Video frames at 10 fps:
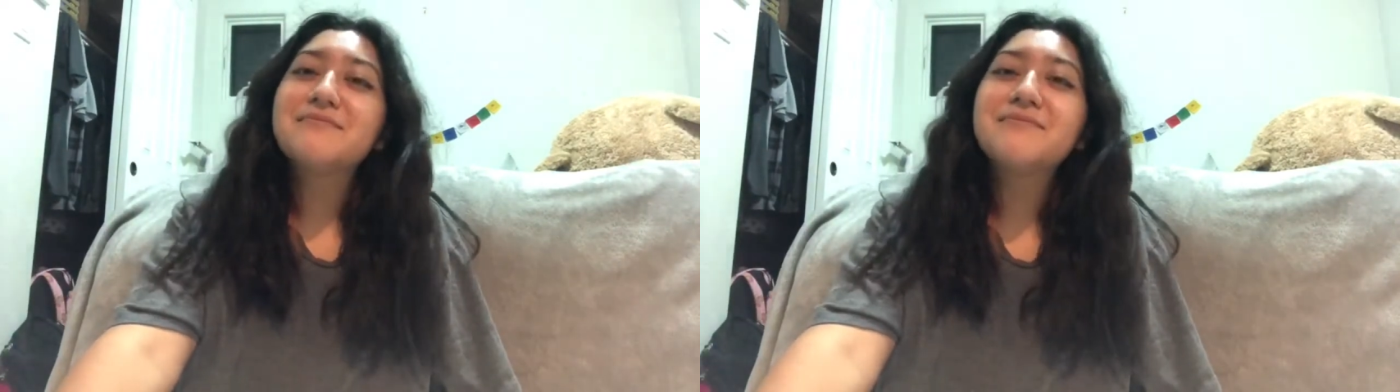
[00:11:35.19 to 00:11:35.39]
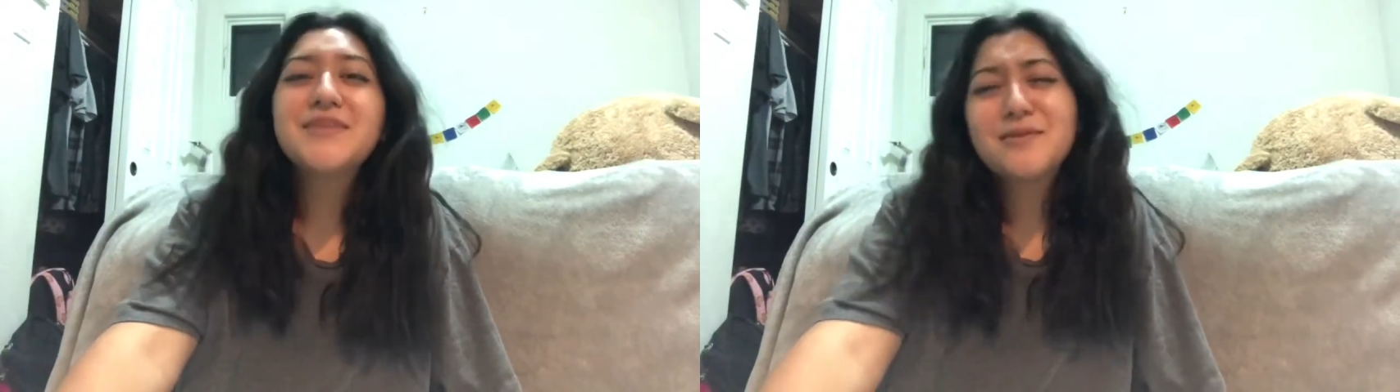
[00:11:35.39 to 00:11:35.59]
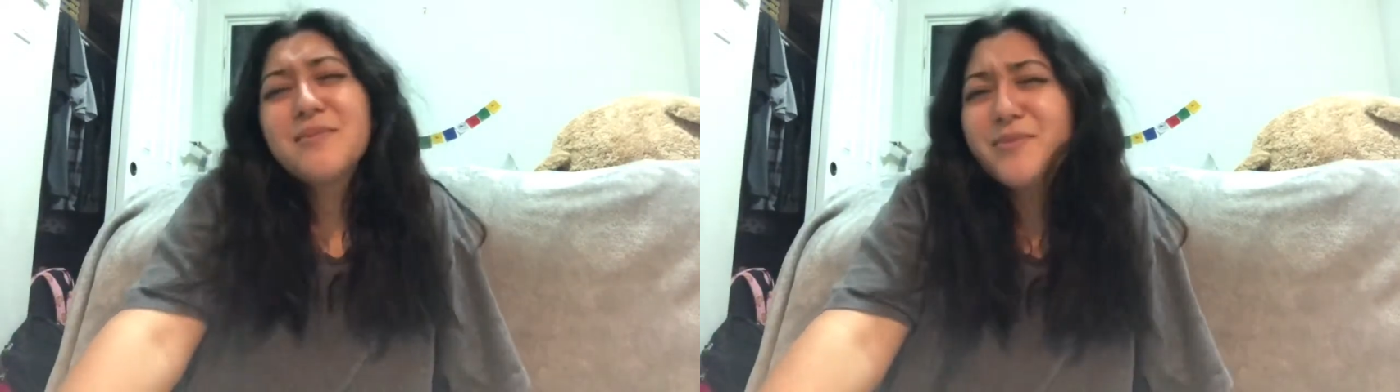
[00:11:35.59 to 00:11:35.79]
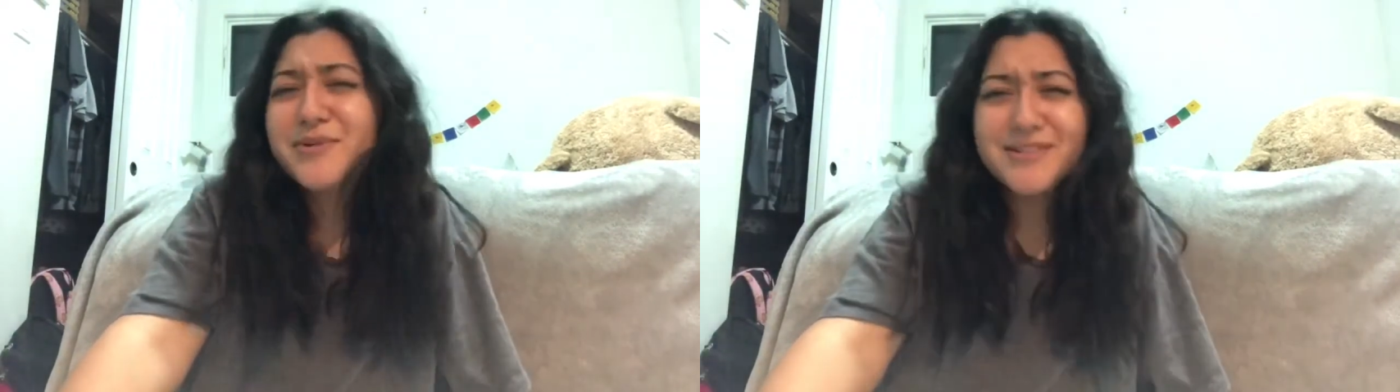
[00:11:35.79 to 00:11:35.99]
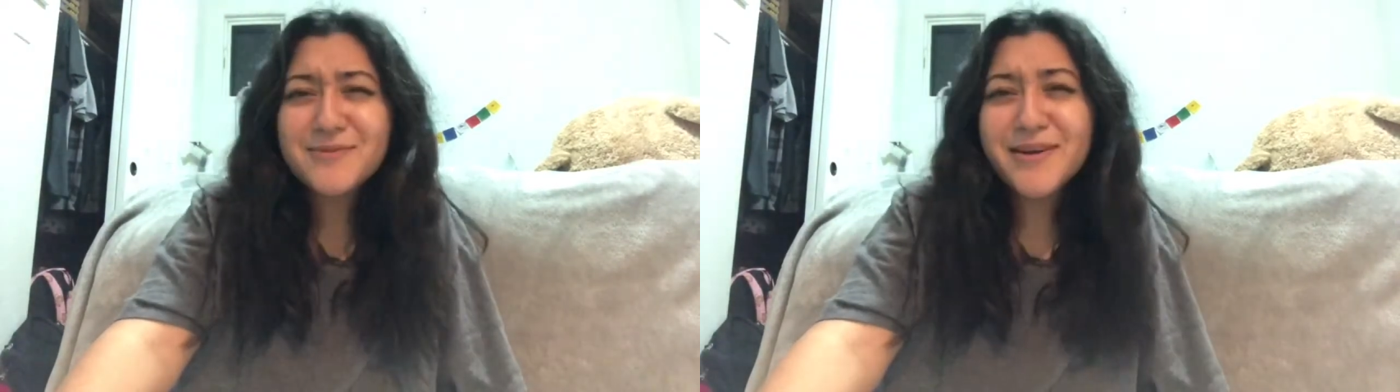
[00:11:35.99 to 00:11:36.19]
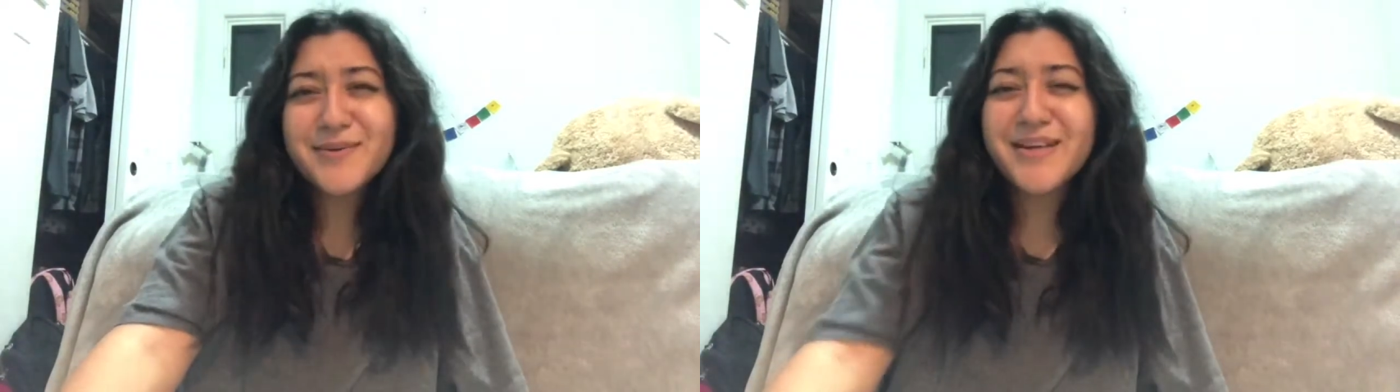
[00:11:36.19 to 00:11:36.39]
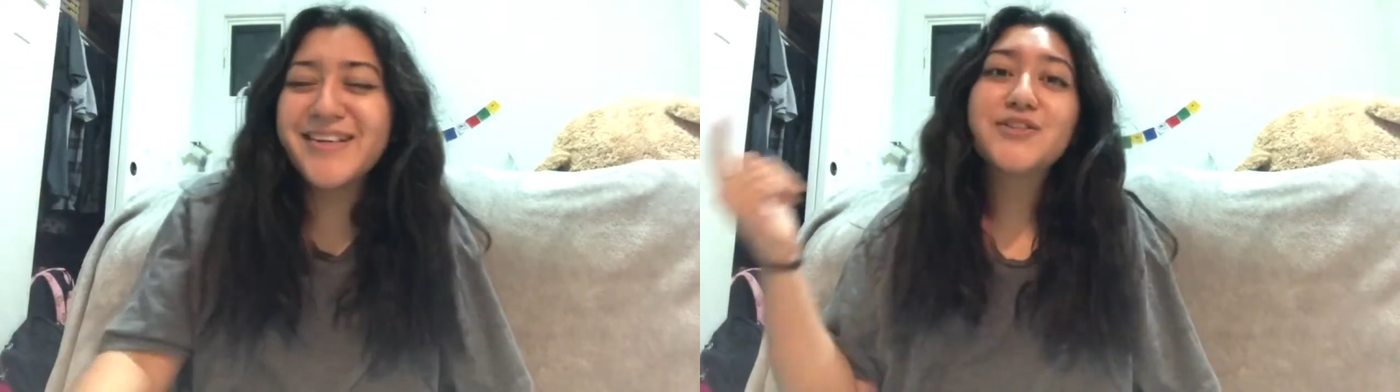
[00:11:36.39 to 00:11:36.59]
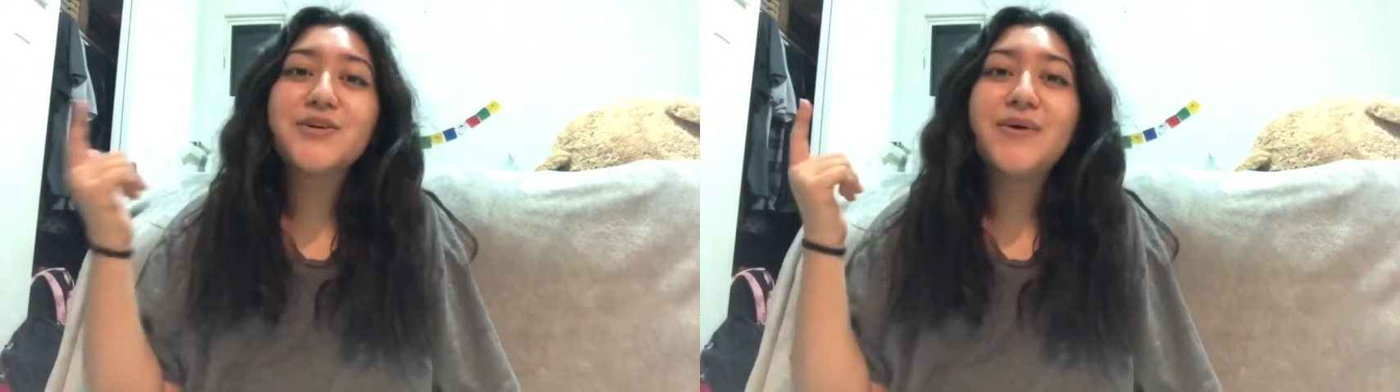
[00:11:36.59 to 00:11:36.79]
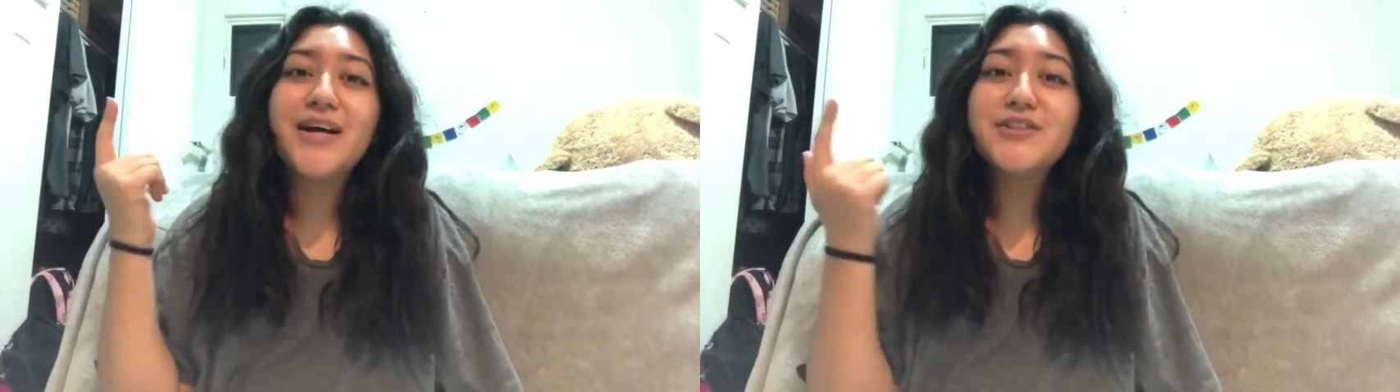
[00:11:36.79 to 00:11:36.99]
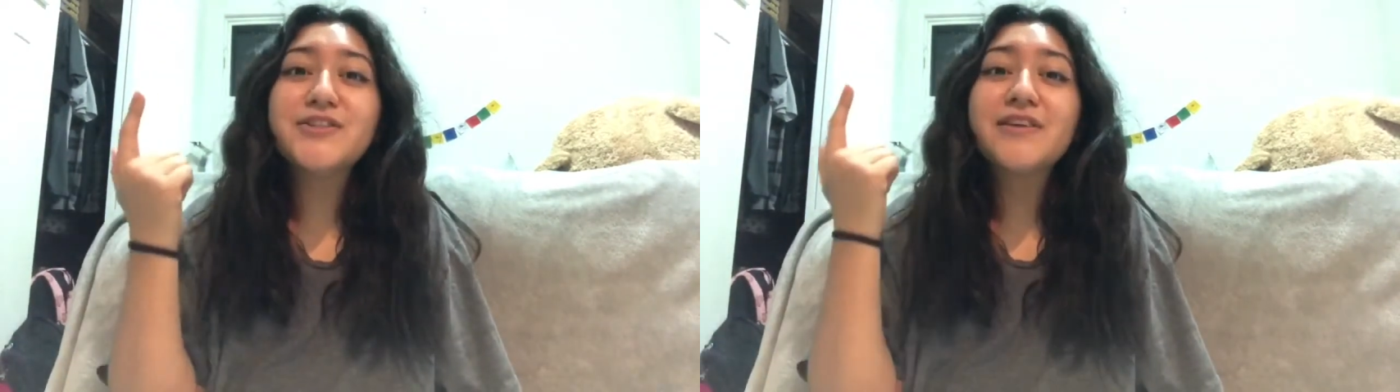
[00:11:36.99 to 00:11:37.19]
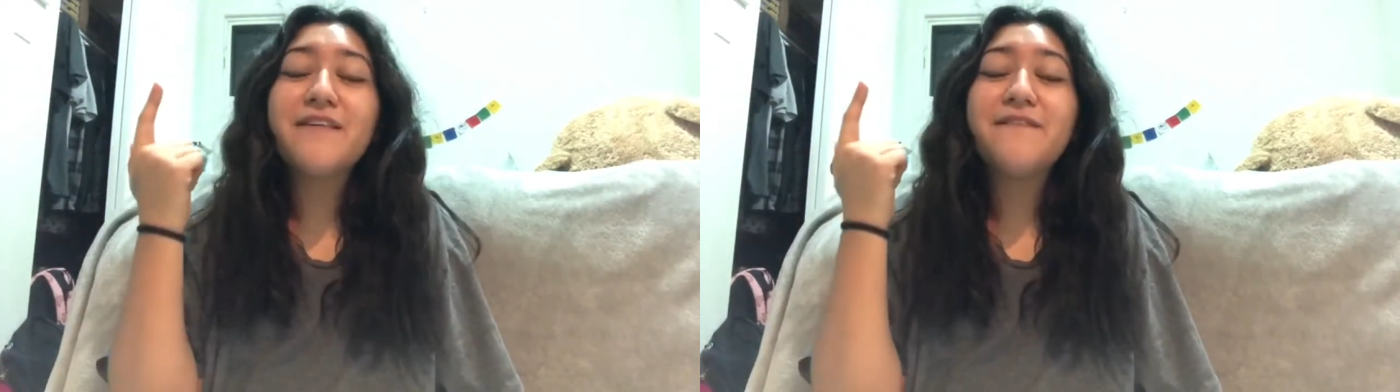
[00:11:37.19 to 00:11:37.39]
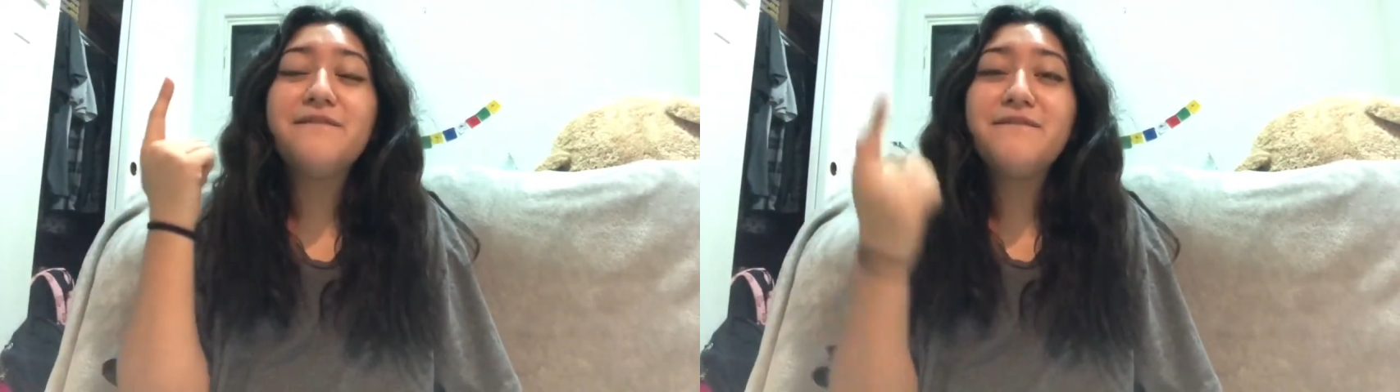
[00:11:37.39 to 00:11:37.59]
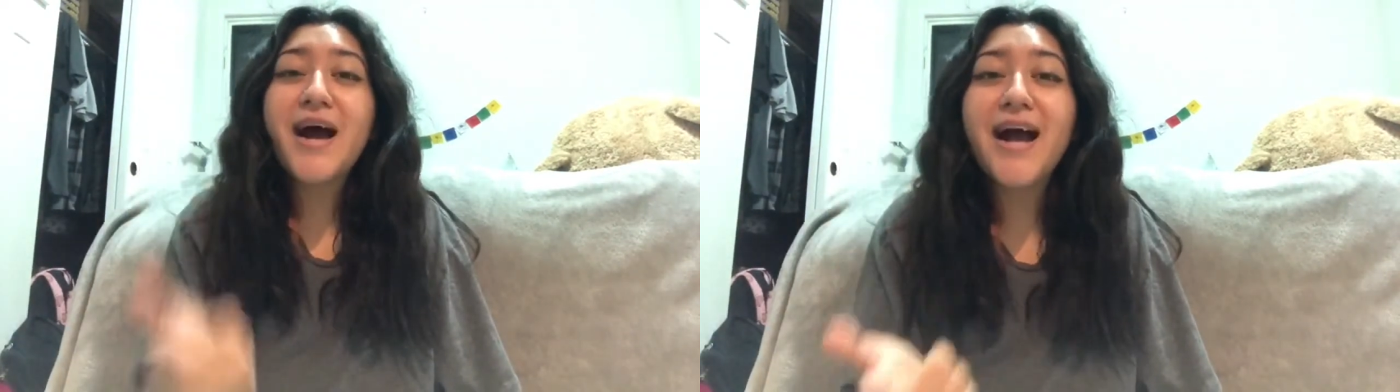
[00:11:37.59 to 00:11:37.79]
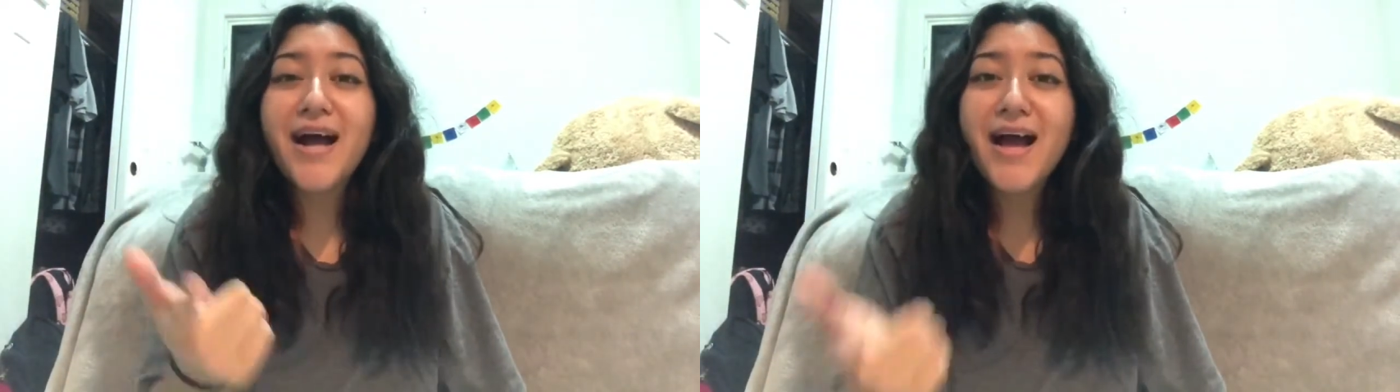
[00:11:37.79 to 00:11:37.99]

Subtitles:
you know, memories, right? So I took a fat